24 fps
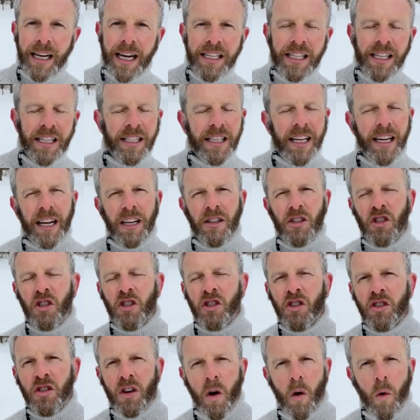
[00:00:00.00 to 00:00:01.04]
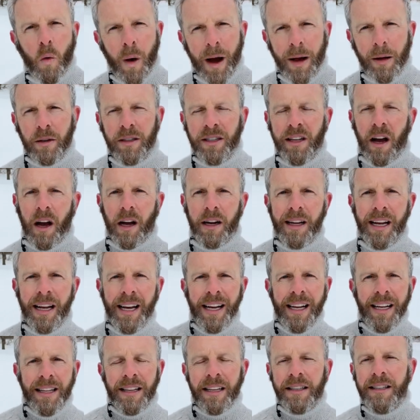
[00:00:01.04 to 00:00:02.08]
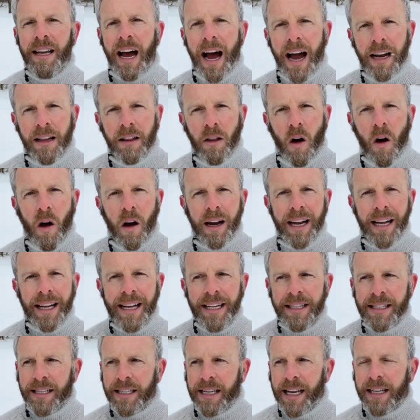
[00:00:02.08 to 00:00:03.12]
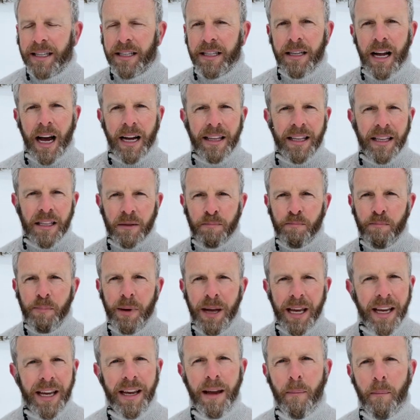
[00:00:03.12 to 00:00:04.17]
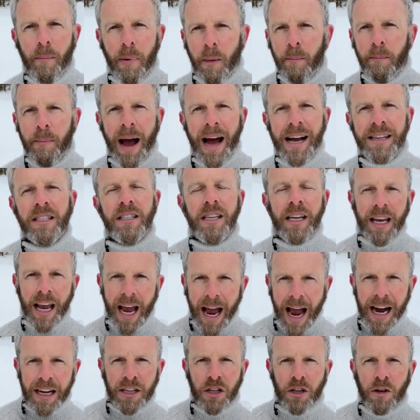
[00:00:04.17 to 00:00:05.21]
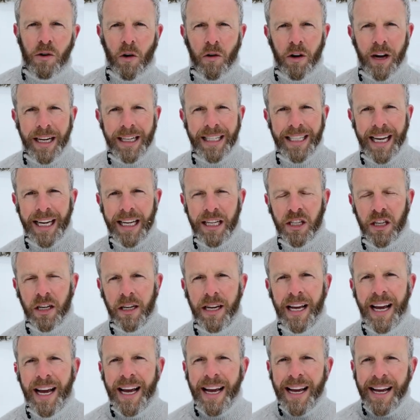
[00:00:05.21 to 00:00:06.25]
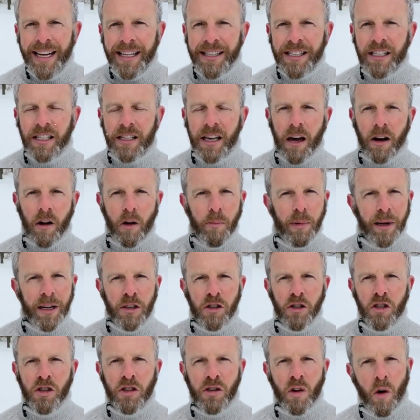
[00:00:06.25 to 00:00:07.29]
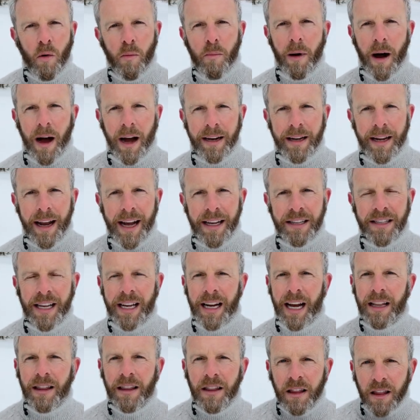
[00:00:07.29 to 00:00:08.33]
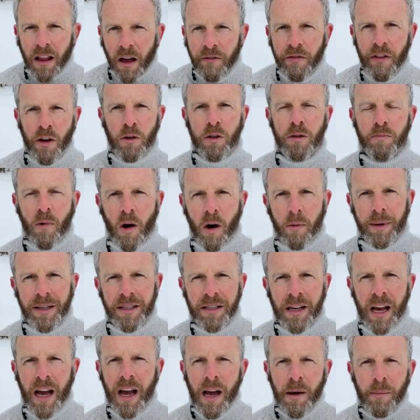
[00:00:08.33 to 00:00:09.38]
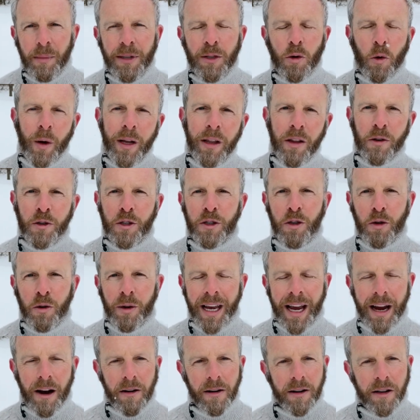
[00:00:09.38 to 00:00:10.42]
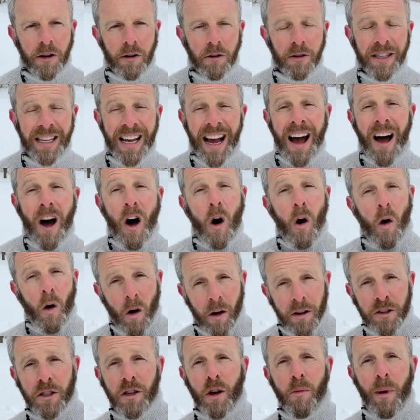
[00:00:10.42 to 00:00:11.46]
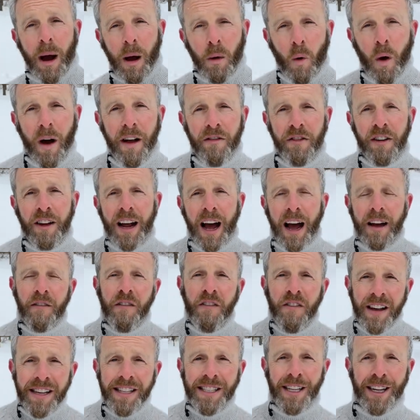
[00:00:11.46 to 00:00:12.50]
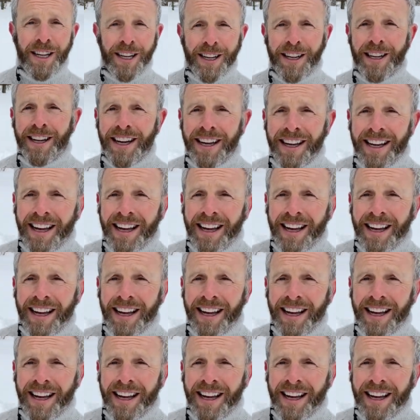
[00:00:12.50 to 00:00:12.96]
I just think it's so well done. The dialogue, it's not this big bombastic action orientation. It's subtle, but it's so Bond-esque, and I love those moments between those two characters. Also, my wife and I visited.